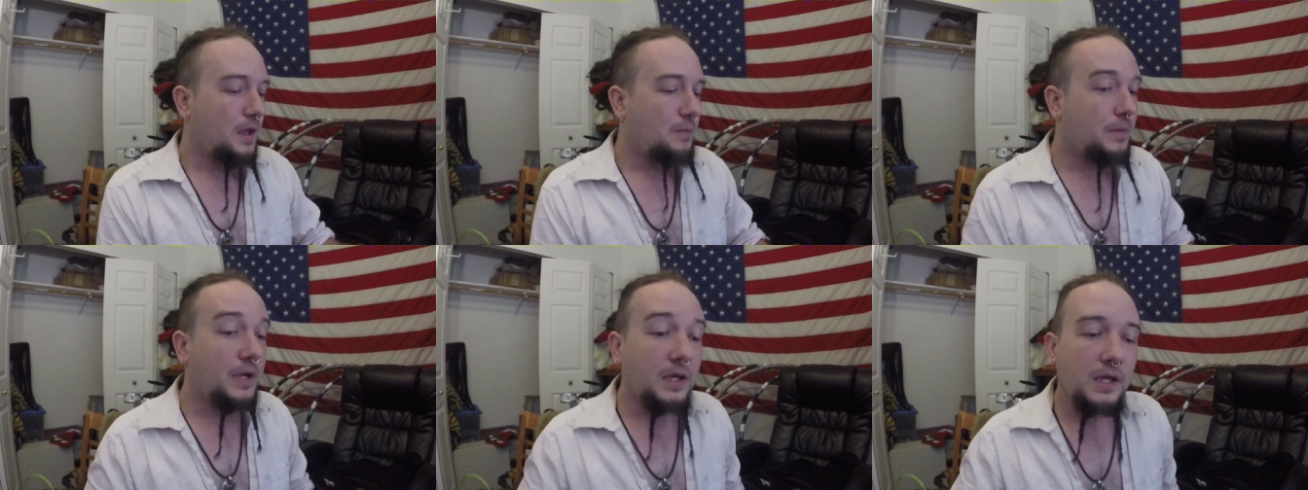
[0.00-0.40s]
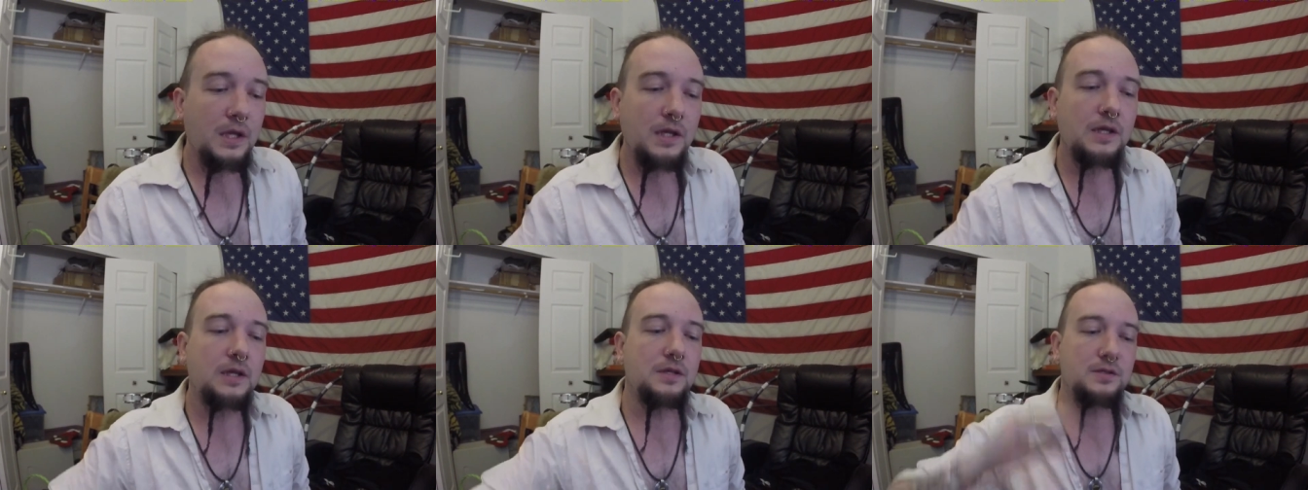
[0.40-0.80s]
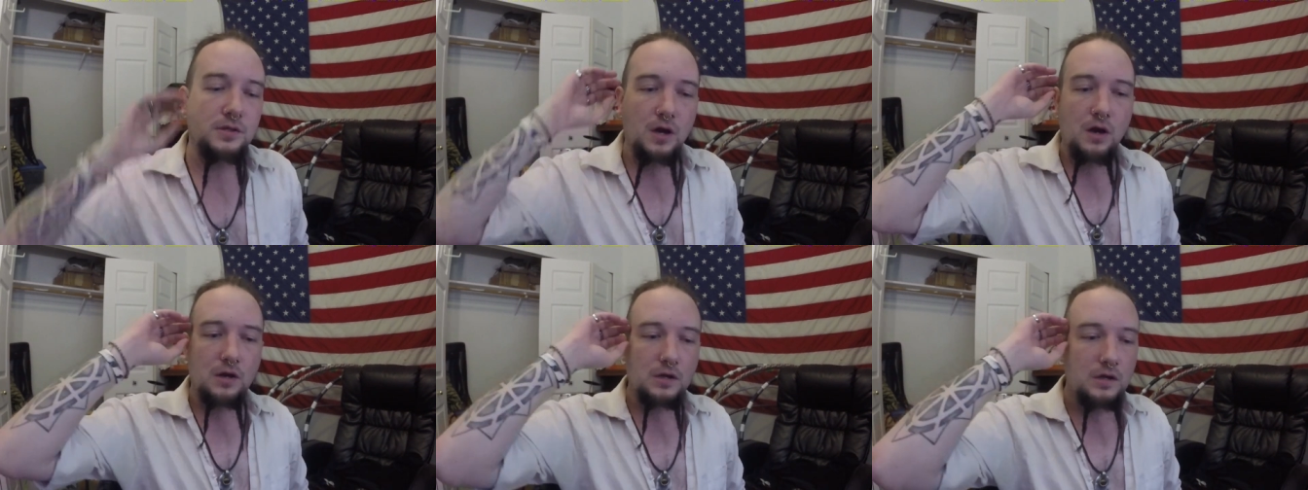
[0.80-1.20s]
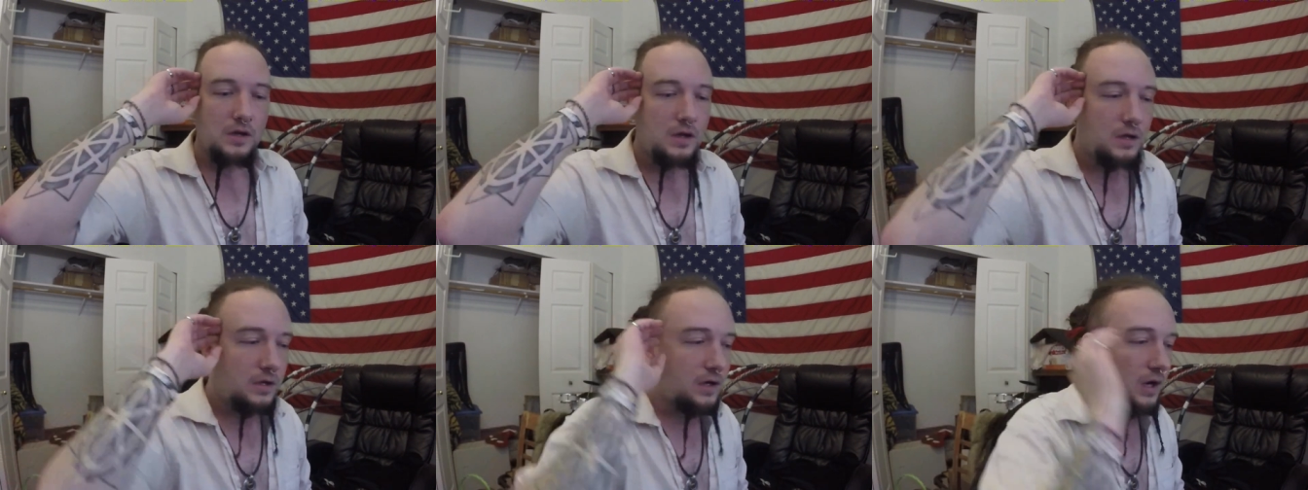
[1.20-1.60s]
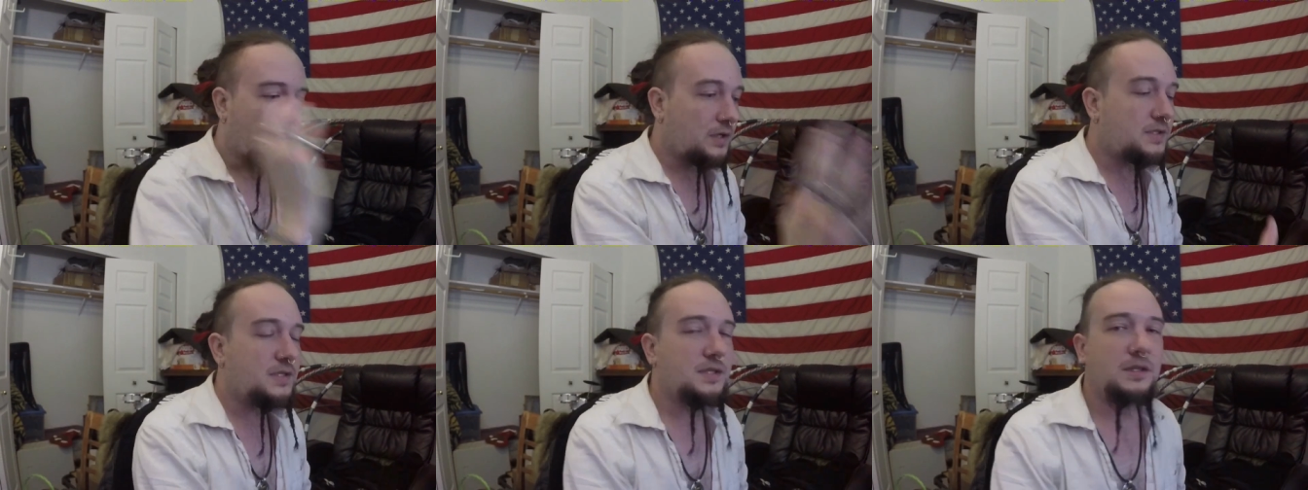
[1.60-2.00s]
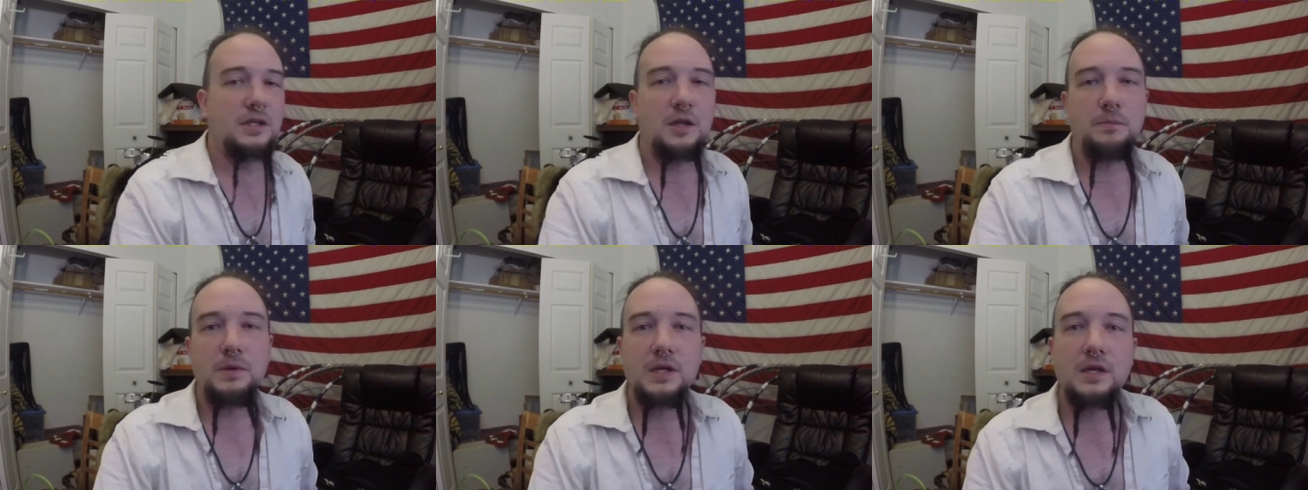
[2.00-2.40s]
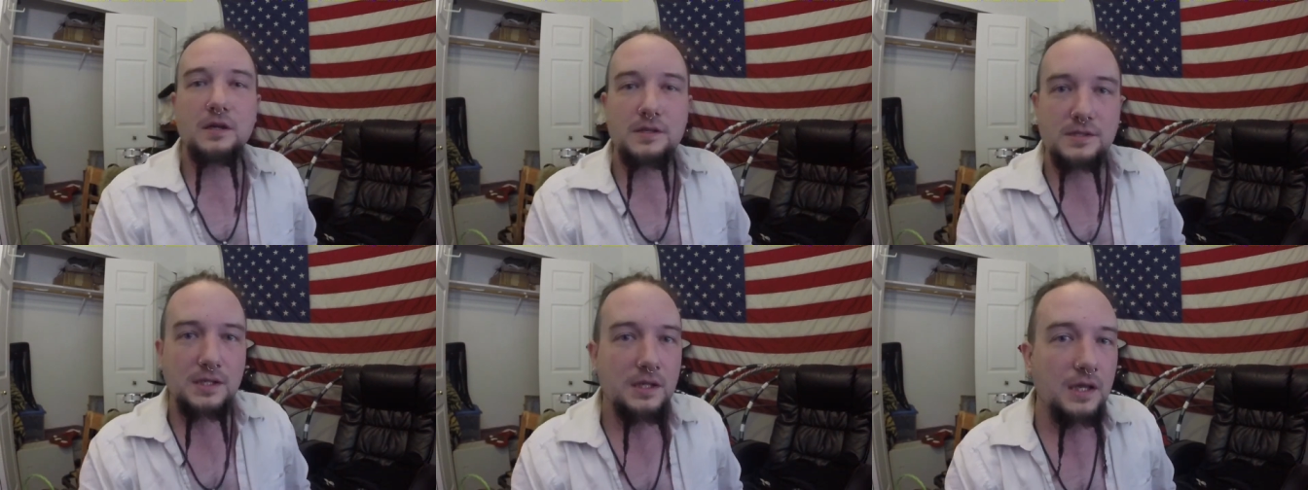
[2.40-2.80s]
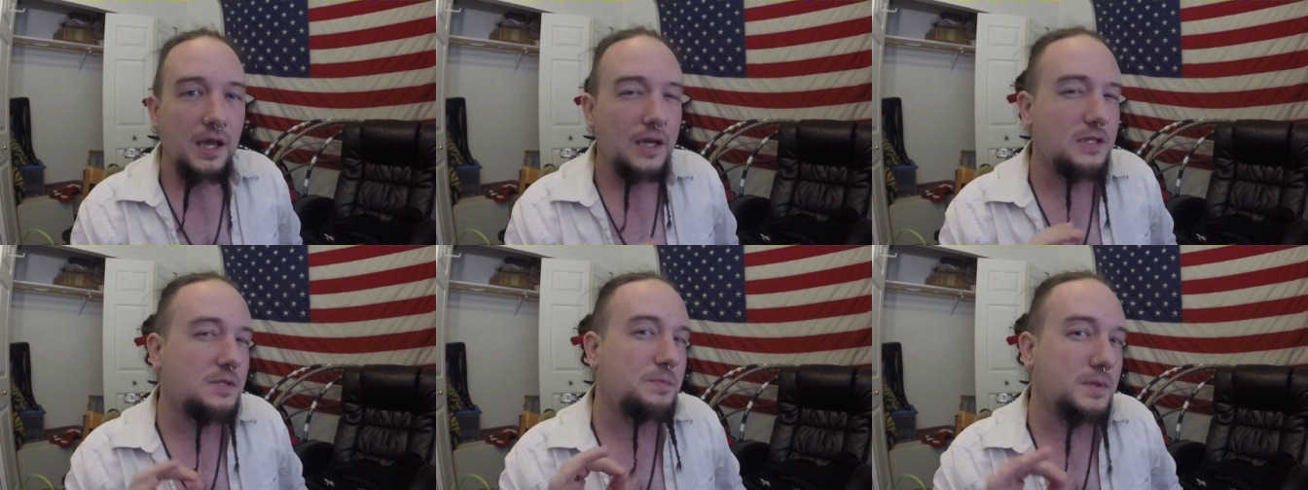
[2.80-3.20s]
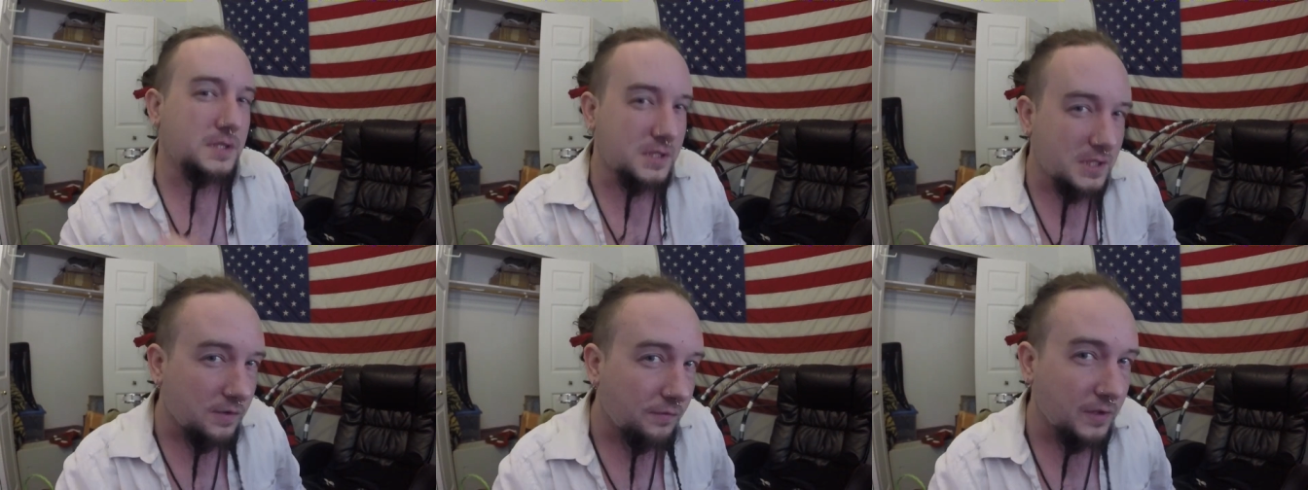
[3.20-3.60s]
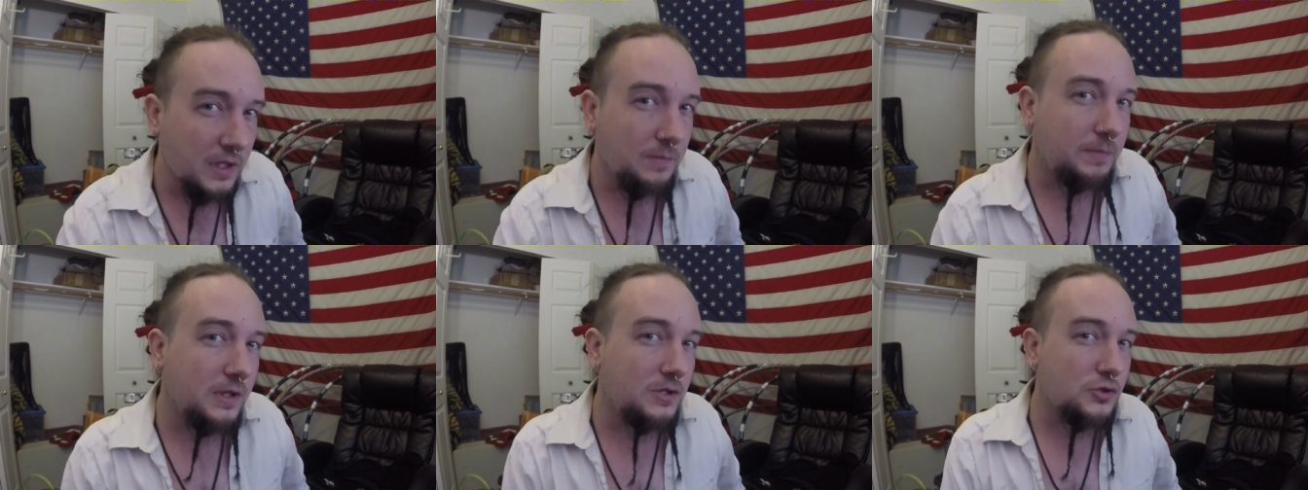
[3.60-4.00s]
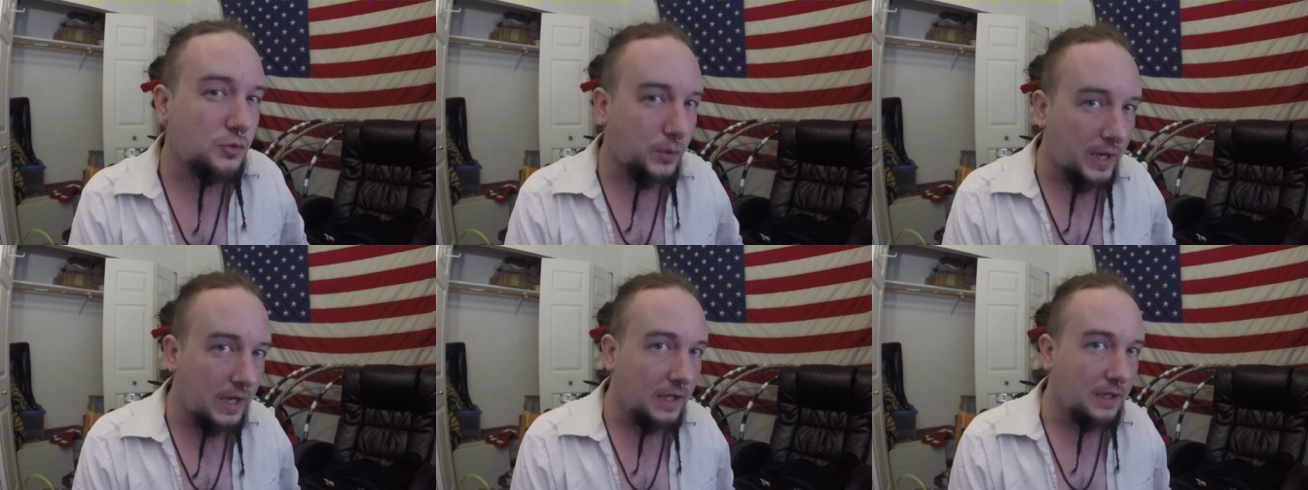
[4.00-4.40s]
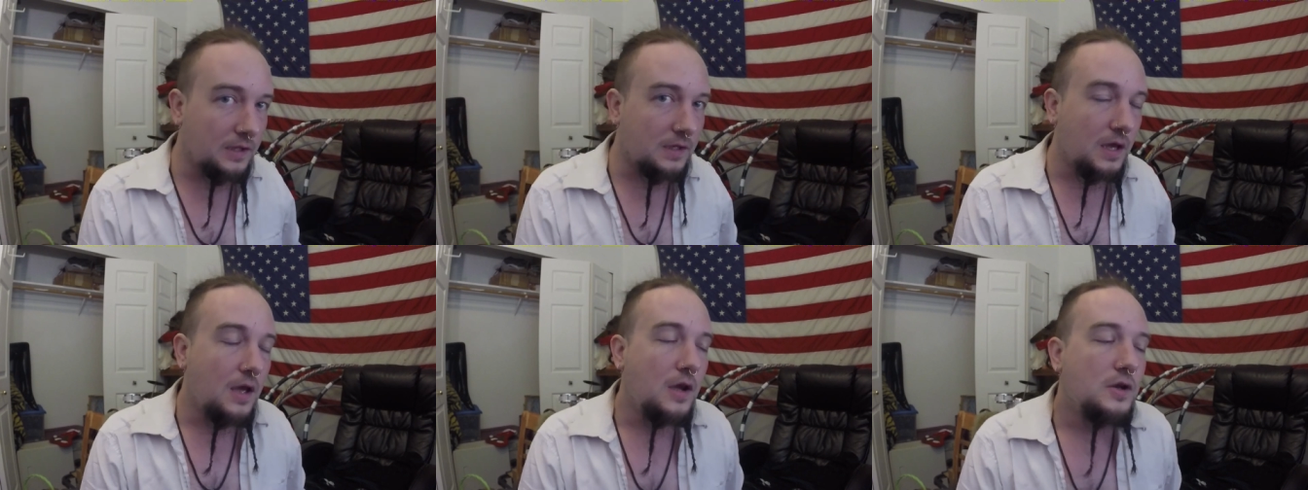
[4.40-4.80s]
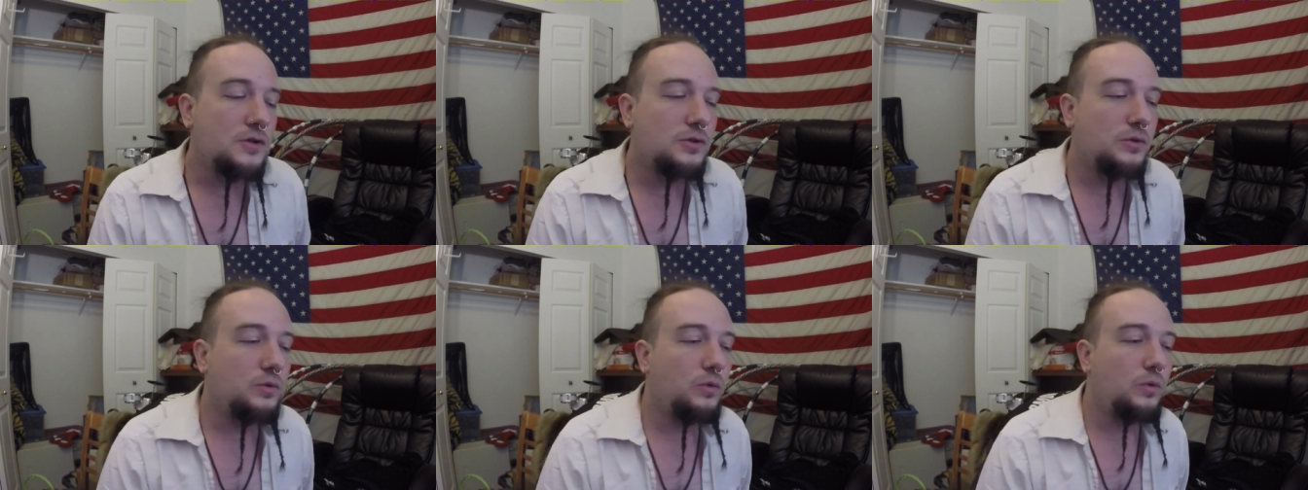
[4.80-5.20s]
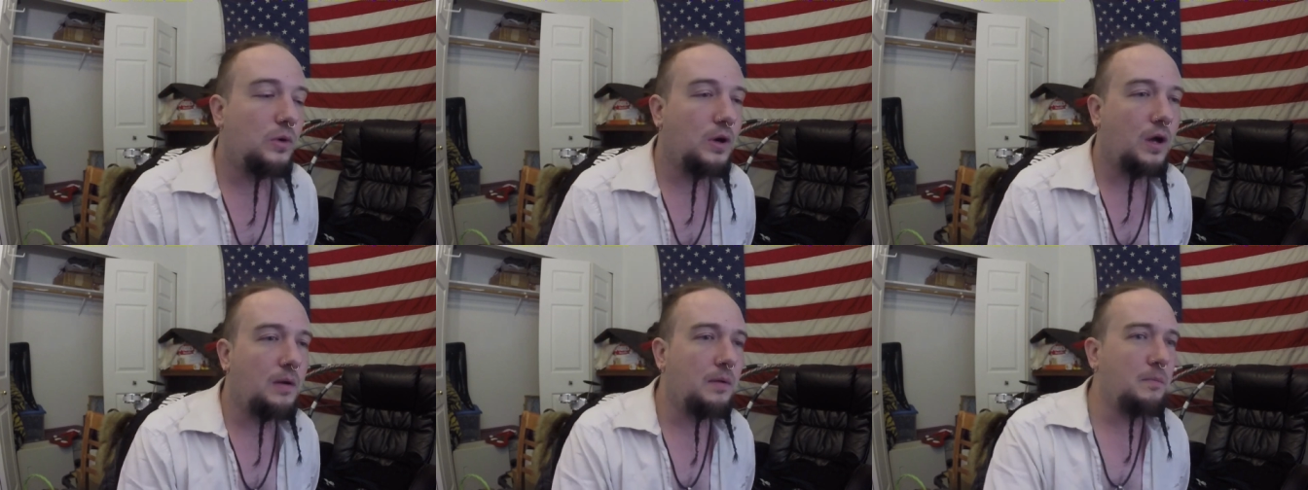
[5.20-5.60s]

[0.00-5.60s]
But he can talk constantly because he has specifically been trained to